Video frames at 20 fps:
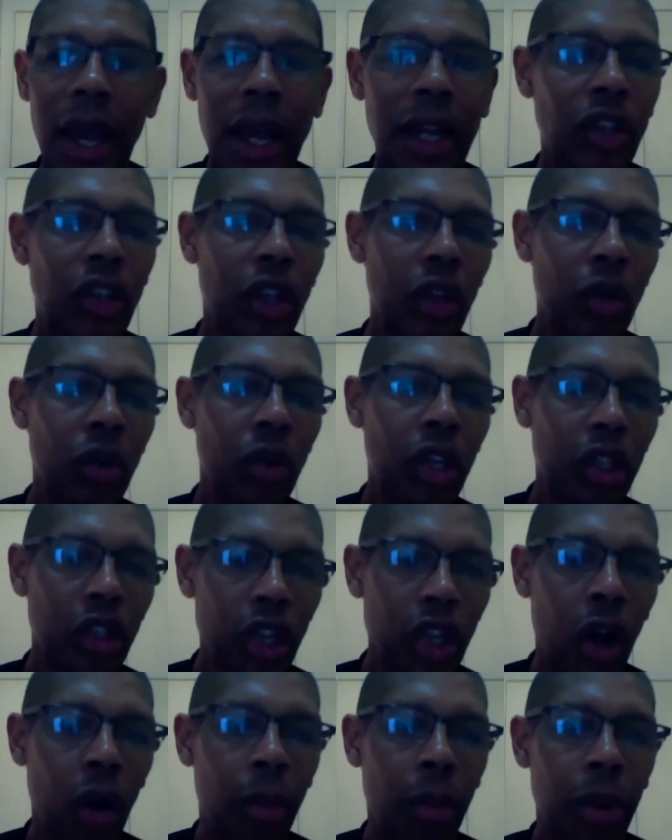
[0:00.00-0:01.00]
and do the
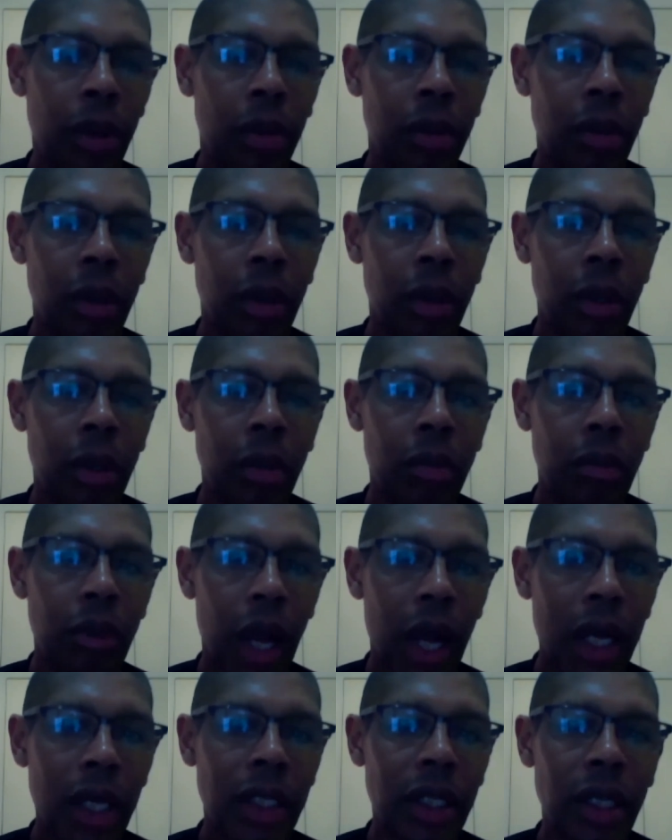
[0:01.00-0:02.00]
job,
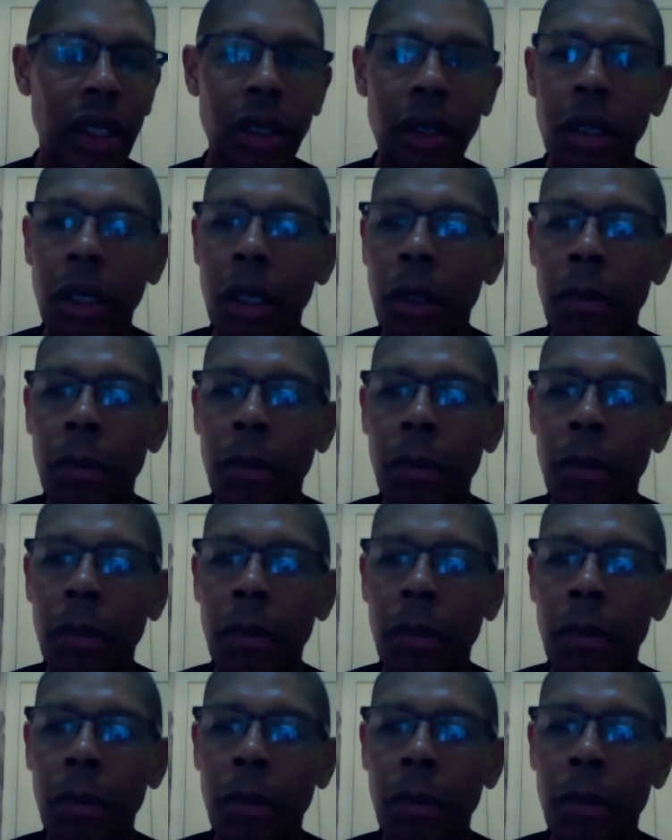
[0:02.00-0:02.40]
right?